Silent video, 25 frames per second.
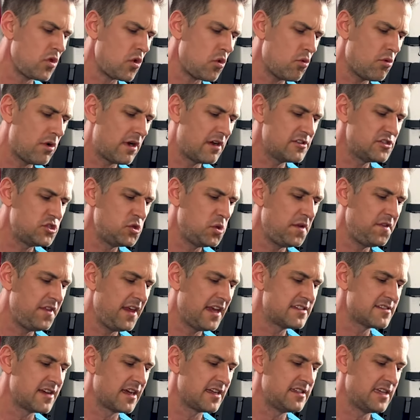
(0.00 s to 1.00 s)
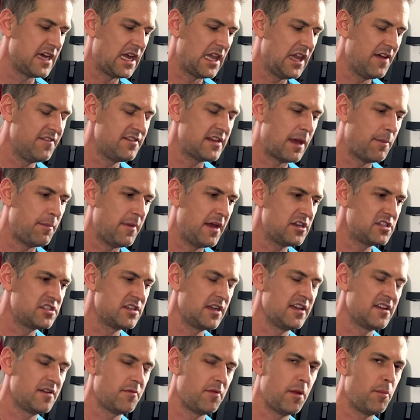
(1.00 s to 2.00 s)
When I was doing things like deadlift, I
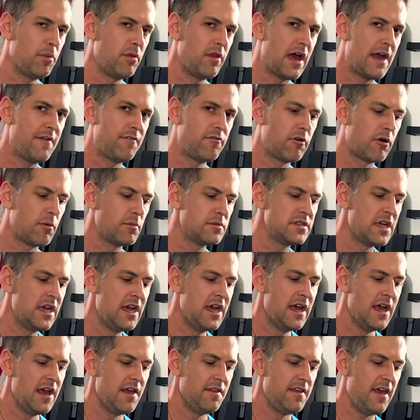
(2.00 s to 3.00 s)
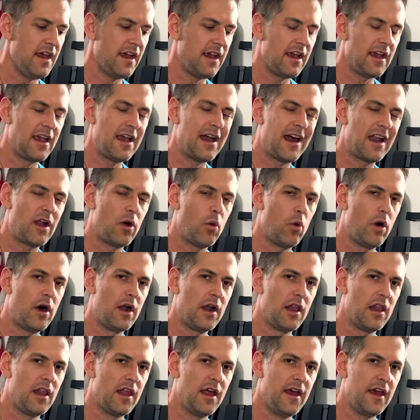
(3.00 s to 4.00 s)
mentioned on some of the platforms, they can kind of
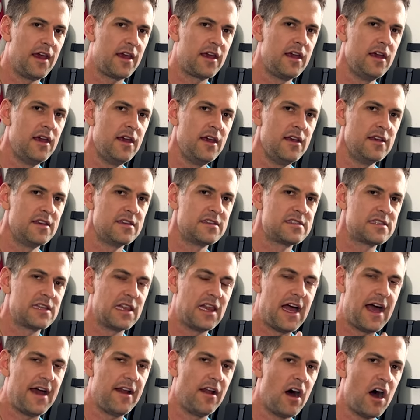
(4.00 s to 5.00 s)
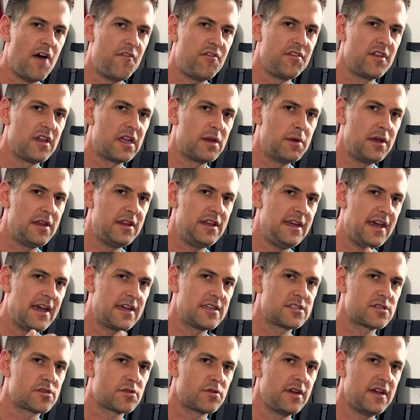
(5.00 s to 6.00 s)
want to like slide off a little bit. The
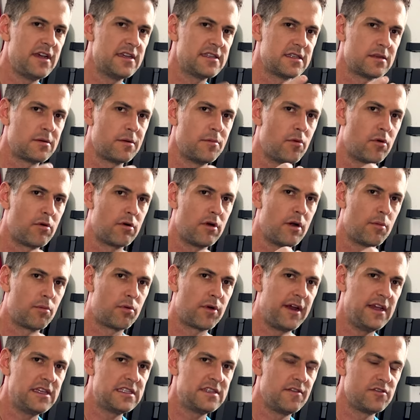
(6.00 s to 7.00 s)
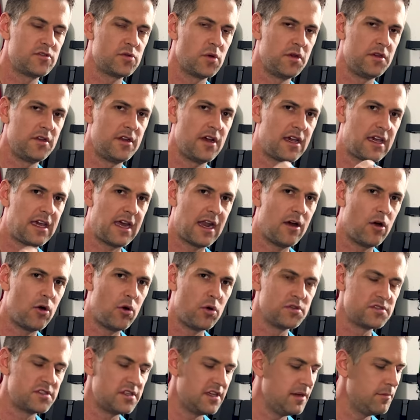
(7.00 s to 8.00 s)
X3 is a little more abrasive, so it kind of
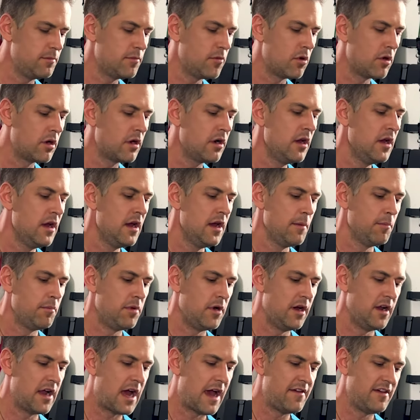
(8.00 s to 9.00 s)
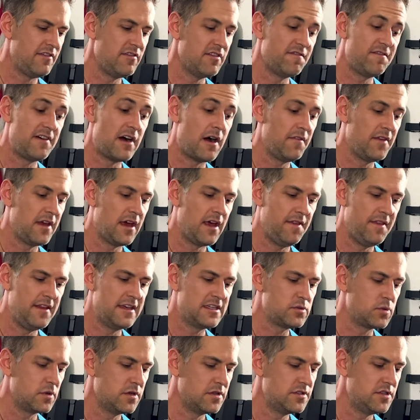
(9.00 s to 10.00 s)
holds it in more, but I even found that on
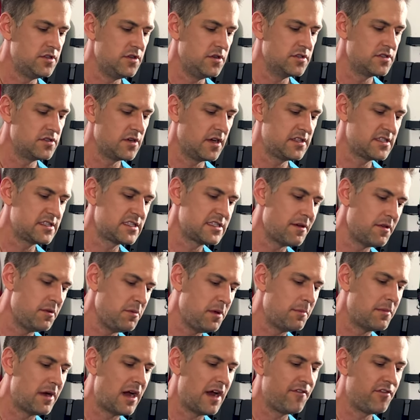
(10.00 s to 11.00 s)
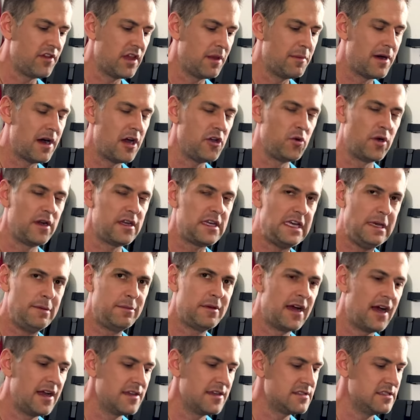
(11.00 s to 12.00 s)
this one too. So that's just something to be mindful about. You wanna keep
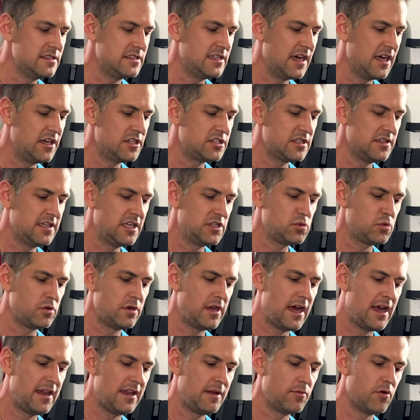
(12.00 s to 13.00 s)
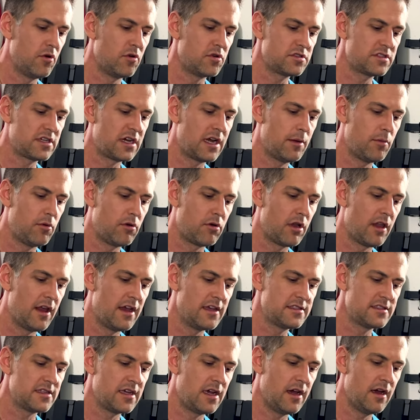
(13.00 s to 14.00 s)
constant tension. This one had the most kind of more or
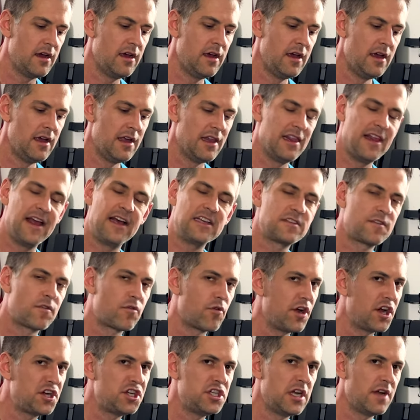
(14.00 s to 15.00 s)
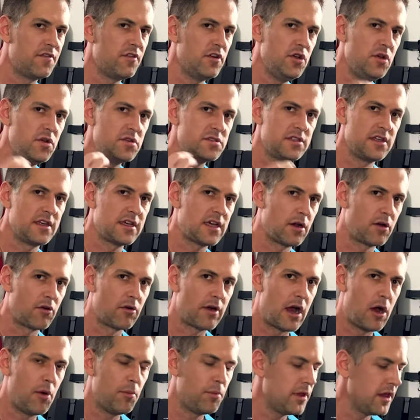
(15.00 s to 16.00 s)
less uh, less friction if you're using like a
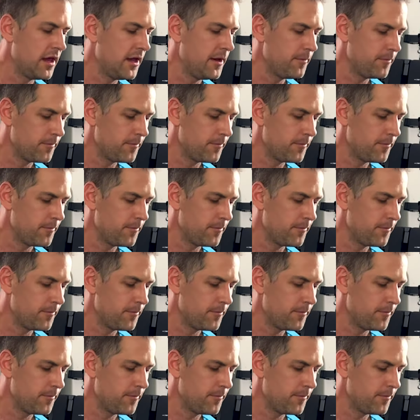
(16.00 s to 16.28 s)
ground plate.